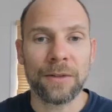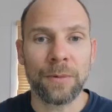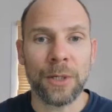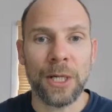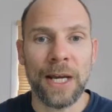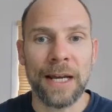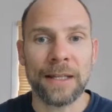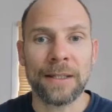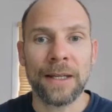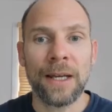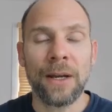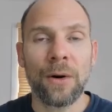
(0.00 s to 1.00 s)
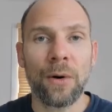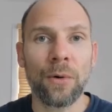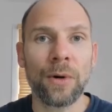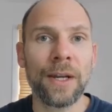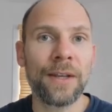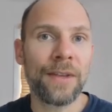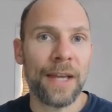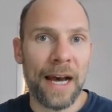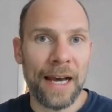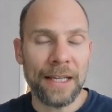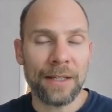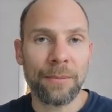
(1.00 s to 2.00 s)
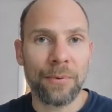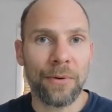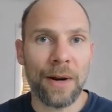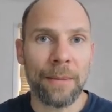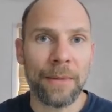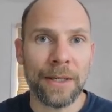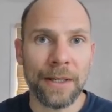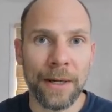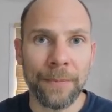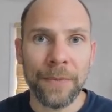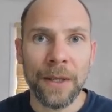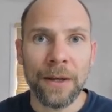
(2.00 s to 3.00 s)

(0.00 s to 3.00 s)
which has only the item parameter,